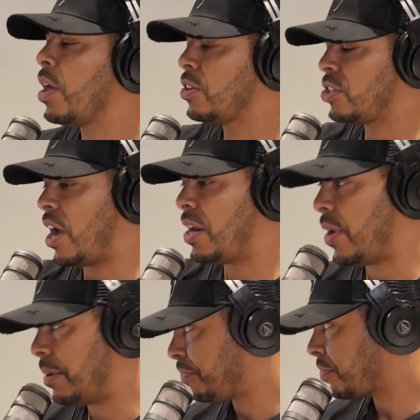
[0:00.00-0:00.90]
So
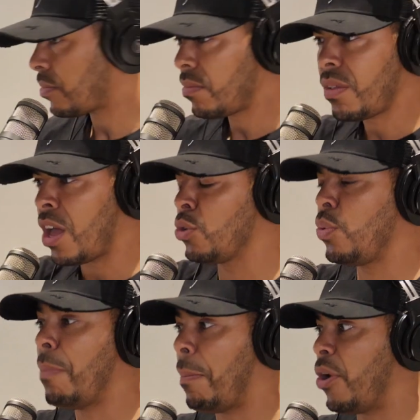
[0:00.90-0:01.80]
anyway, I was
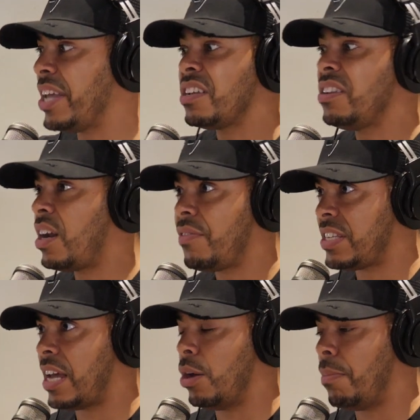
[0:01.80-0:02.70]
with my boys. None of
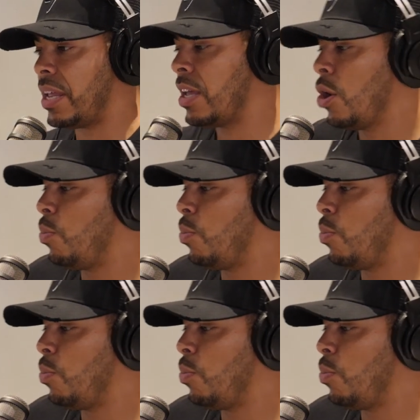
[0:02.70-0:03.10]
us had no money.